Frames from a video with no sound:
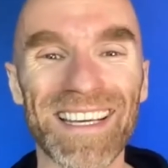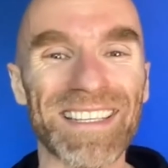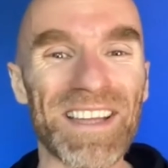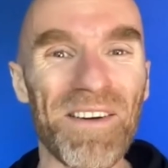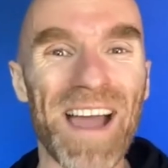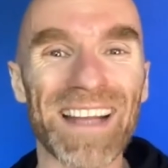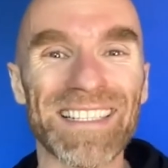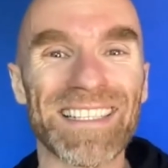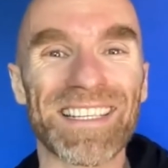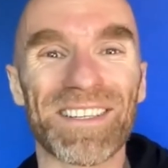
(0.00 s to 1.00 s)
No
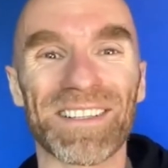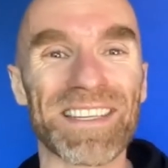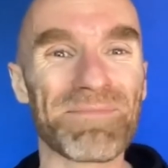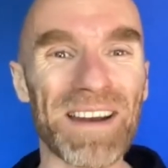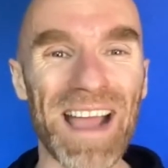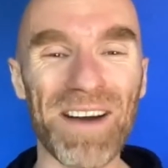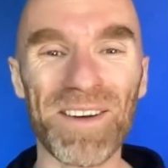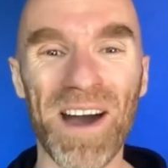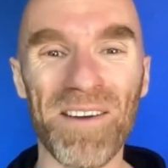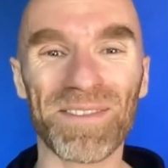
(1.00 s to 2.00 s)
acting teacher. It doesn't matter how
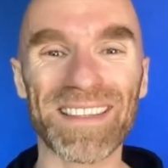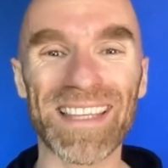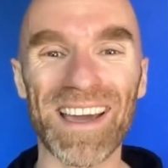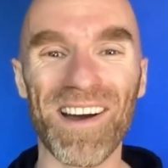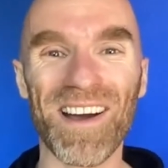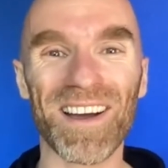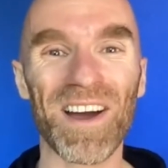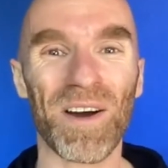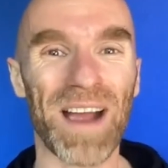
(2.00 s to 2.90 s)
confident they are,